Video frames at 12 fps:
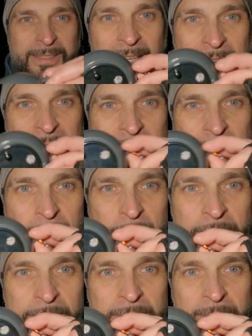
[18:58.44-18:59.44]
I need to
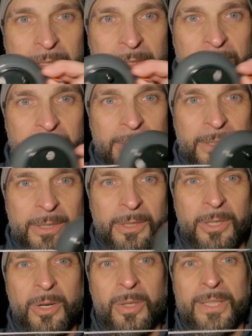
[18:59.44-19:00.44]
just
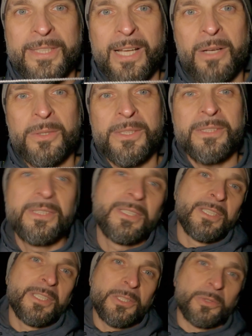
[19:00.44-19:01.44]
roll it out
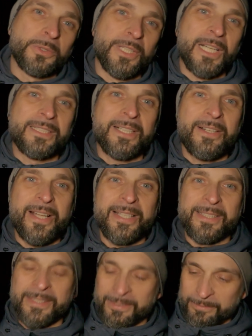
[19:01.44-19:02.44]
to the other
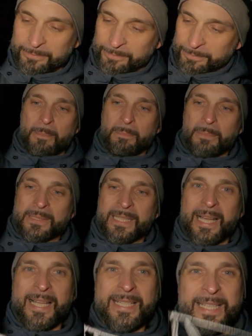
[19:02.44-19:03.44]
end. But
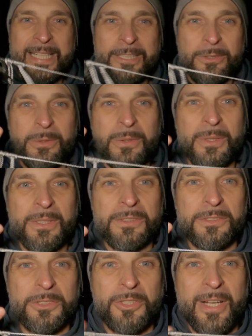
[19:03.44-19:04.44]
I need to
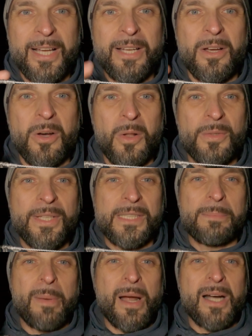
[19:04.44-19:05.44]
drag all these
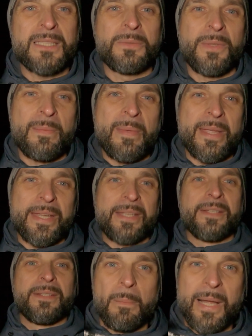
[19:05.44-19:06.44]
parts with me
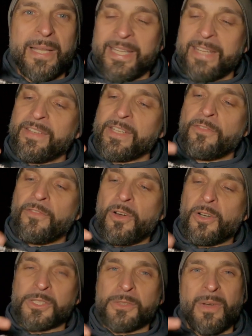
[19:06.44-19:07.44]
by leaving
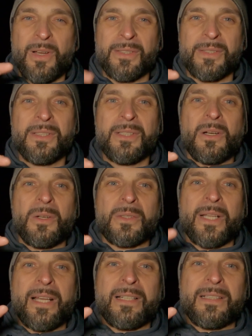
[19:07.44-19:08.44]
first one on
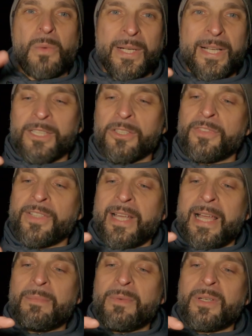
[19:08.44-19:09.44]
the one end of the
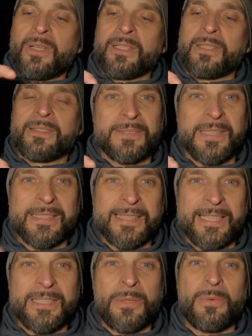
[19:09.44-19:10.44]
hammock, the
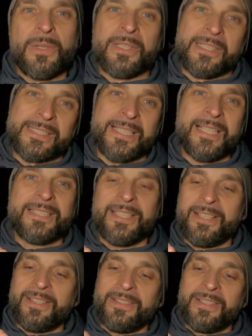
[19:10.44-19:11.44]
center one in the
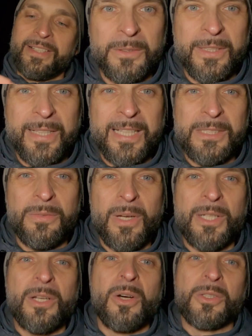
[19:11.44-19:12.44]
center, the next
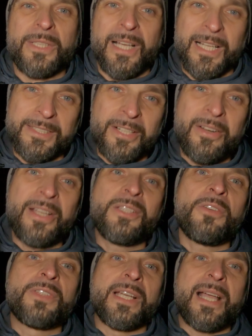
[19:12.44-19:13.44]
one on the other end
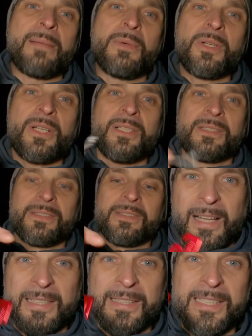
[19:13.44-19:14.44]
of the hammock,
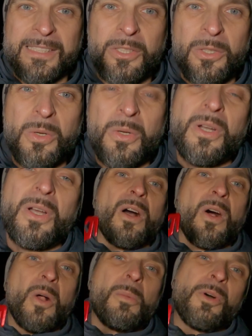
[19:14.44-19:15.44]
and this hook
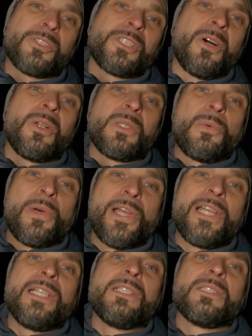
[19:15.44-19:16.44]
almost all the
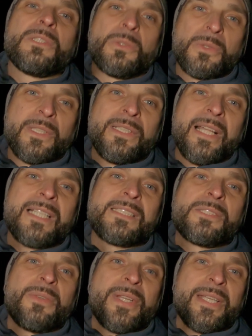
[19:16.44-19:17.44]
way to the next
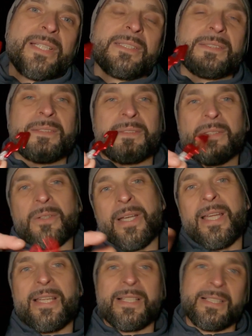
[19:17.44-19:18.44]
3.
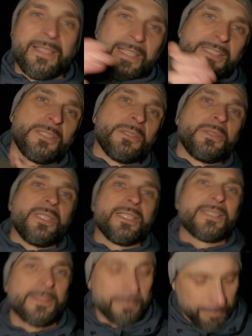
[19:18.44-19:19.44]
Okay, let's do
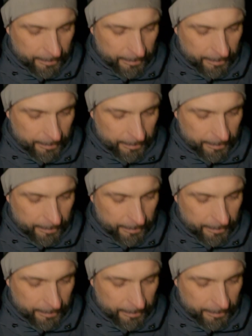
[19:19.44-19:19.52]
this.